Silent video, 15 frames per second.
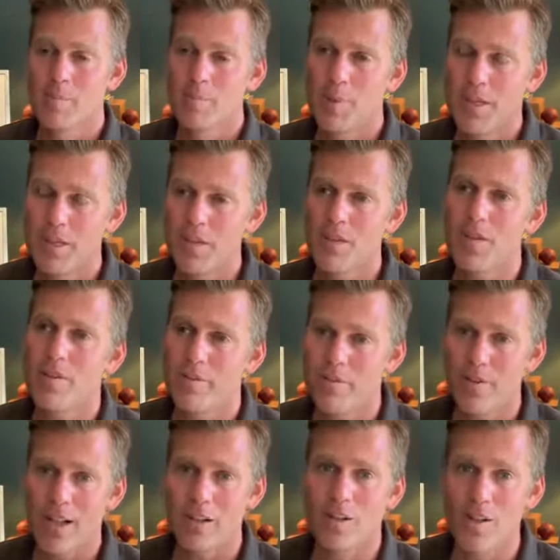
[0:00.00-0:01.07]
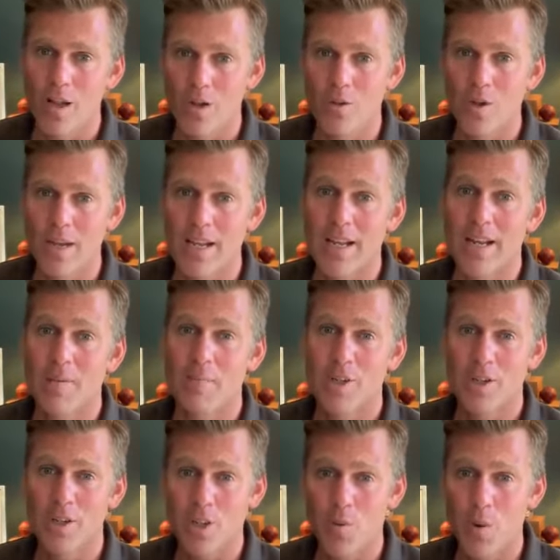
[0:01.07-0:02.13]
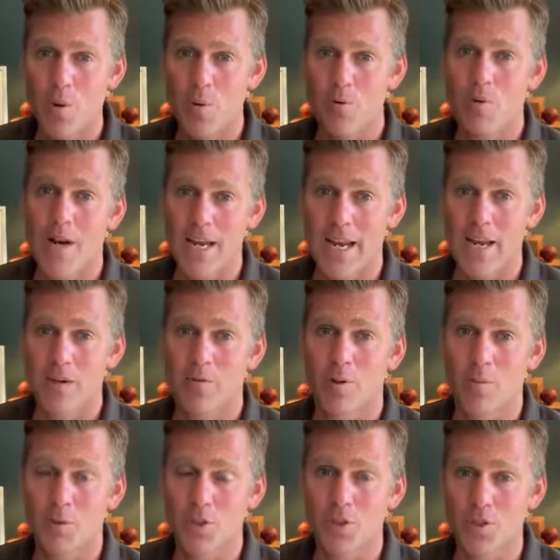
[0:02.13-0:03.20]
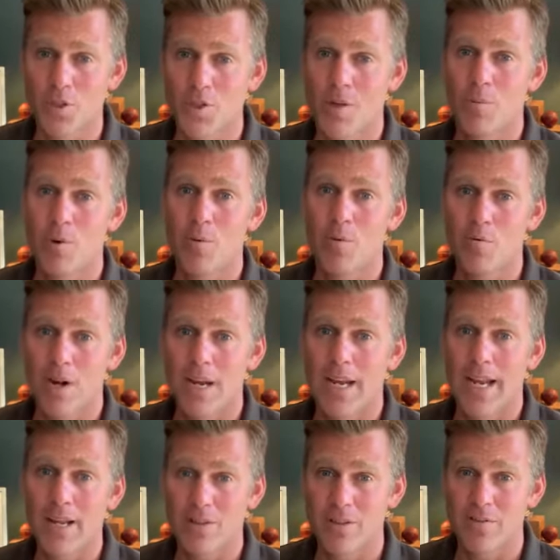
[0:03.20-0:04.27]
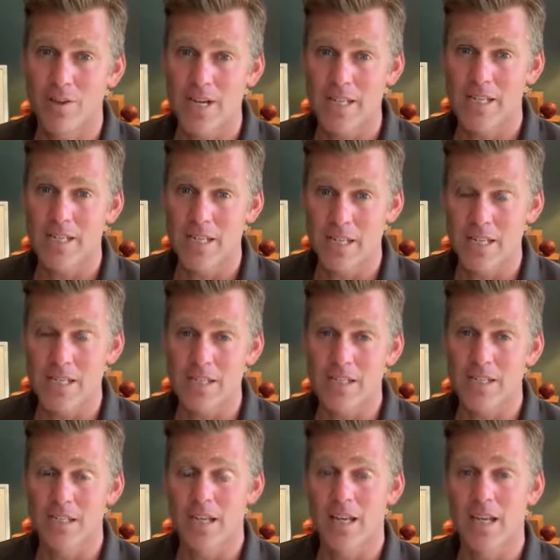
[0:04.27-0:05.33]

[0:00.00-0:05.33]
Because it felt lonely and because we were running out of options and we were running out of ideas